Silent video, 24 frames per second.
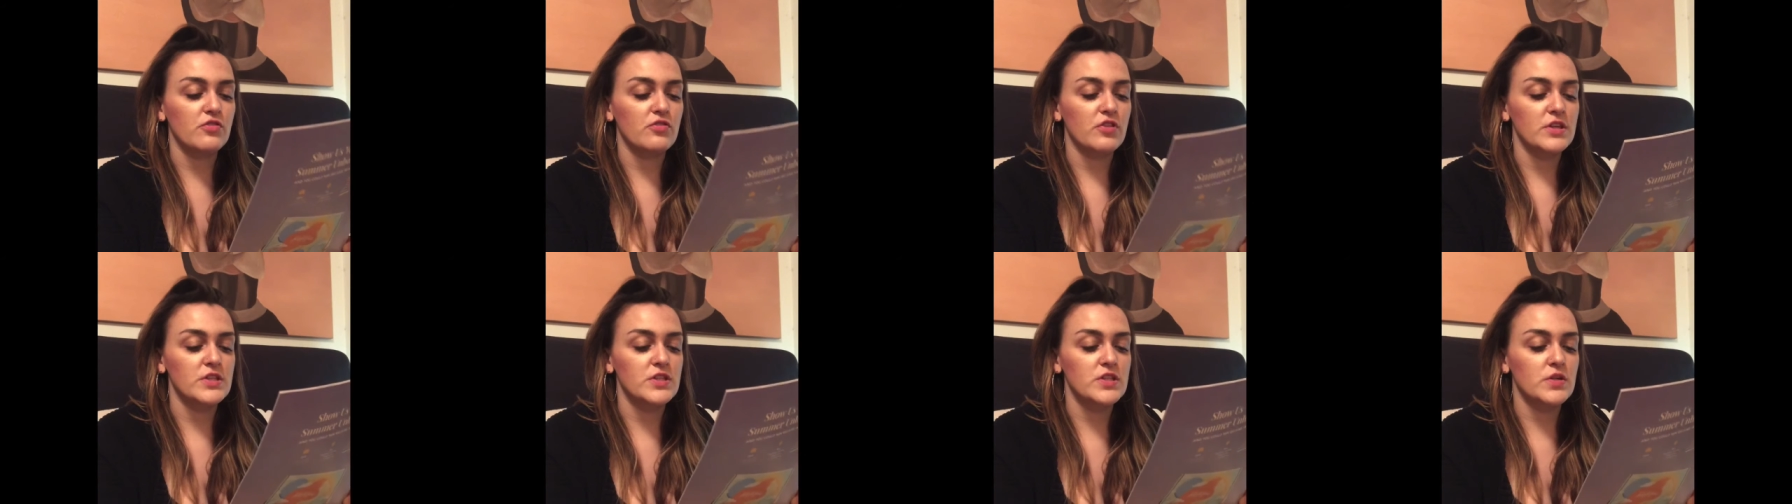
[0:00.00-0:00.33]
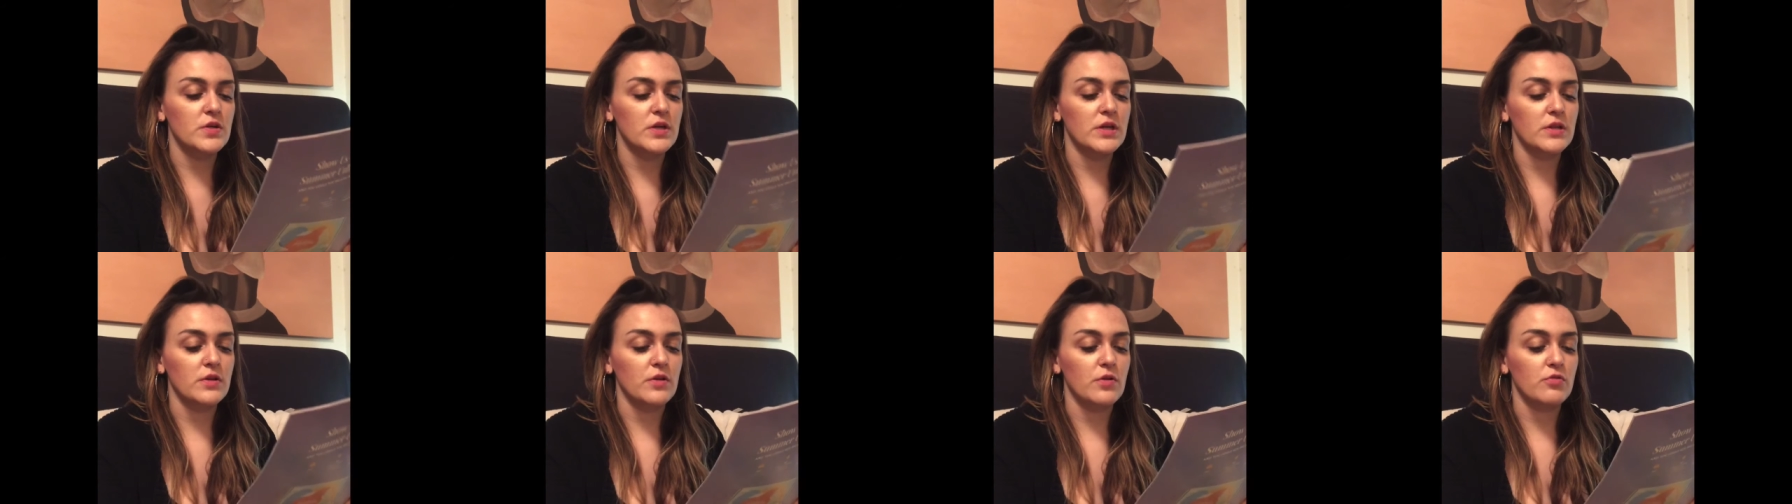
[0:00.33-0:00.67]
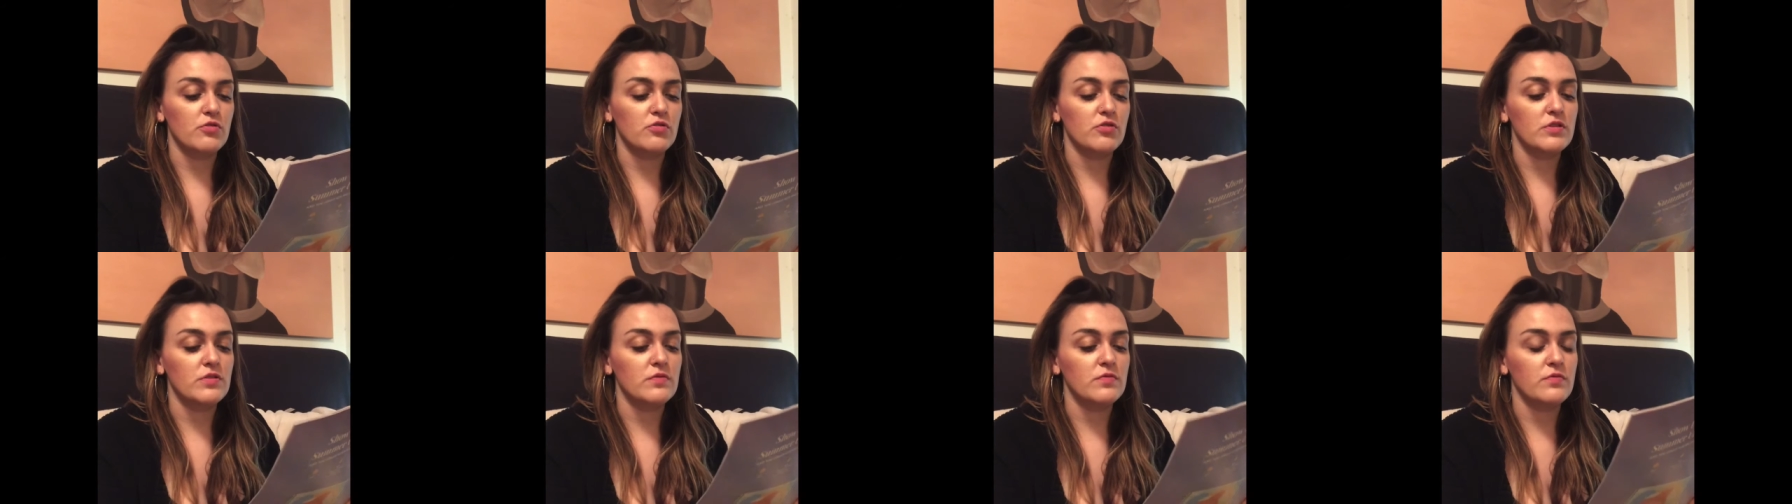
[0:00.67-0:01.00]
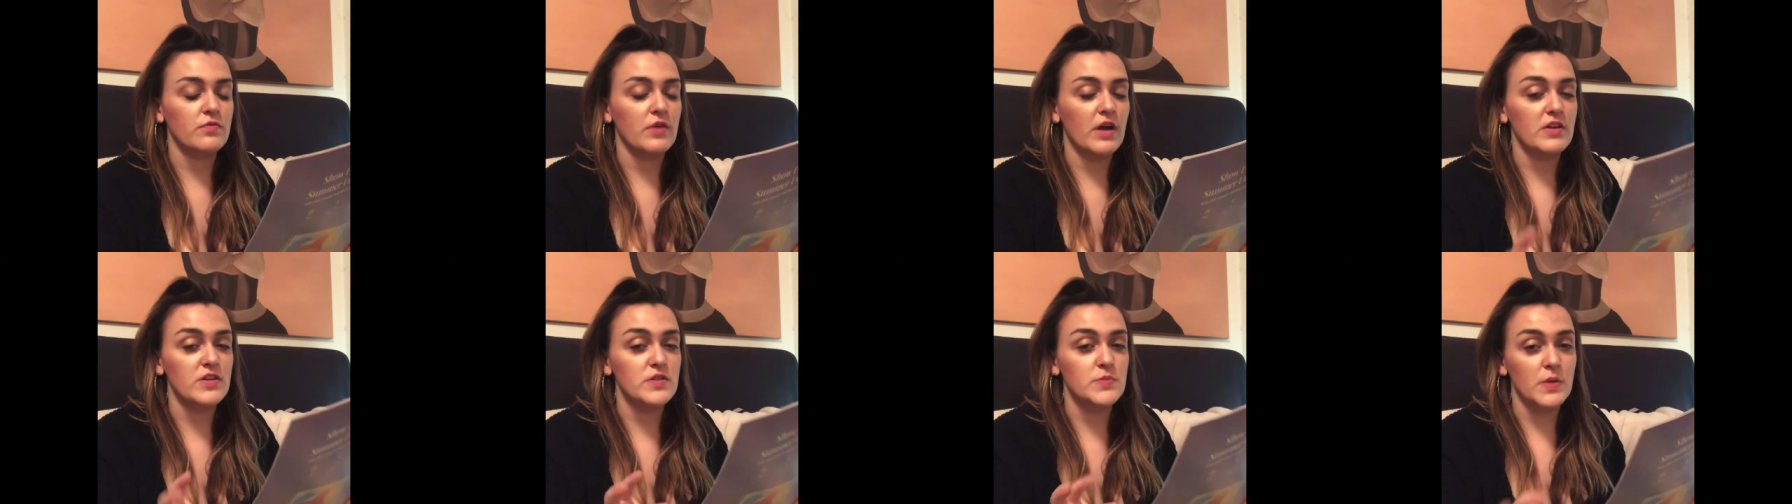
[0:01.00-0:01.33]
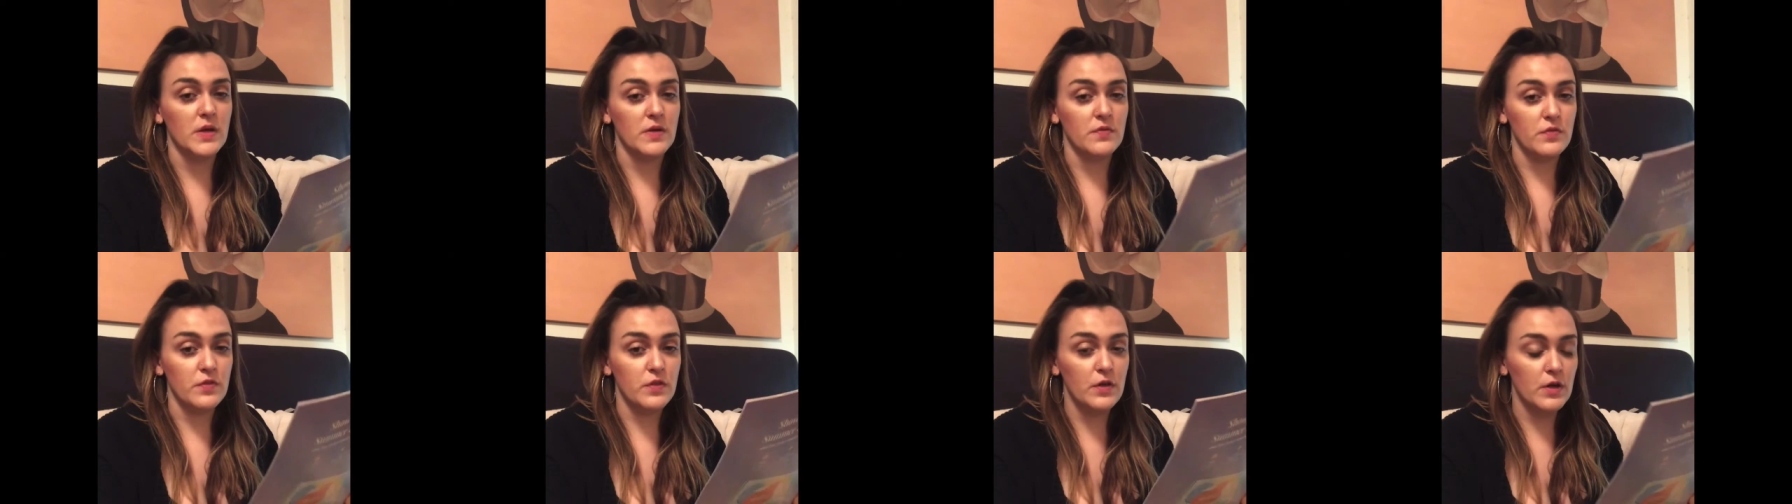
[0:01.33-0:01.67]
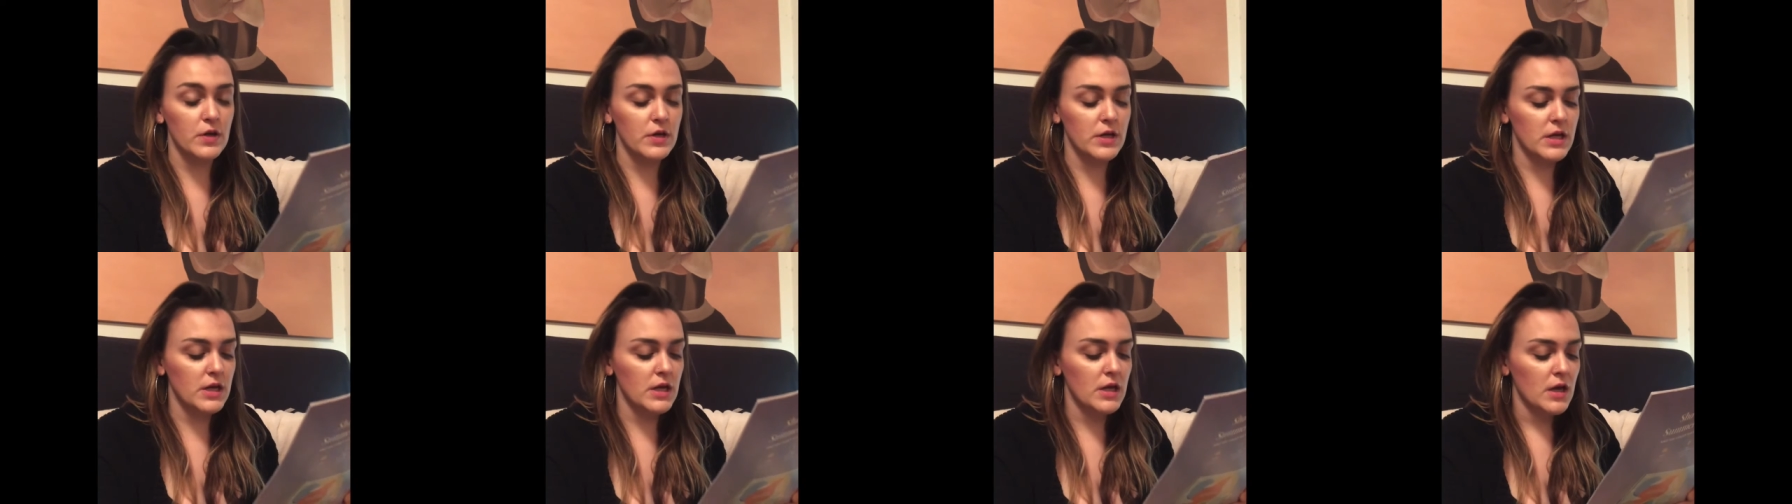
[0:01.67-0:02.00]
sunscreen lotion for SPF
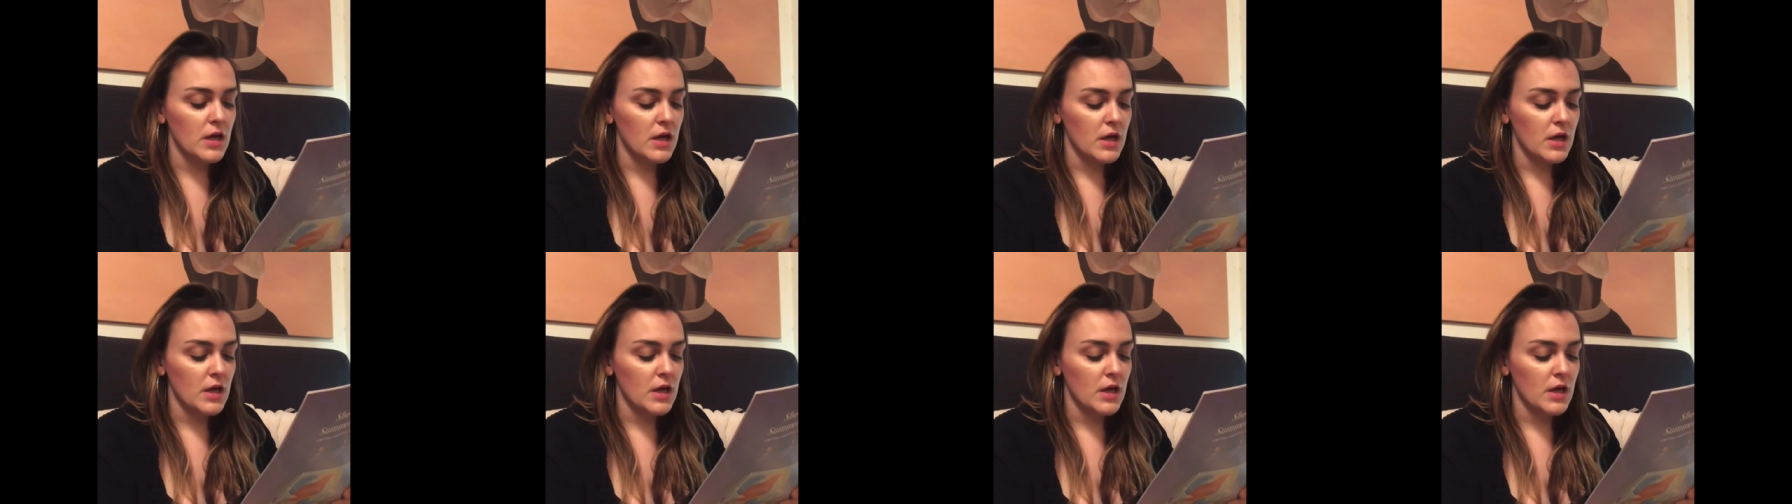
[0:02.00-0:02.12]
30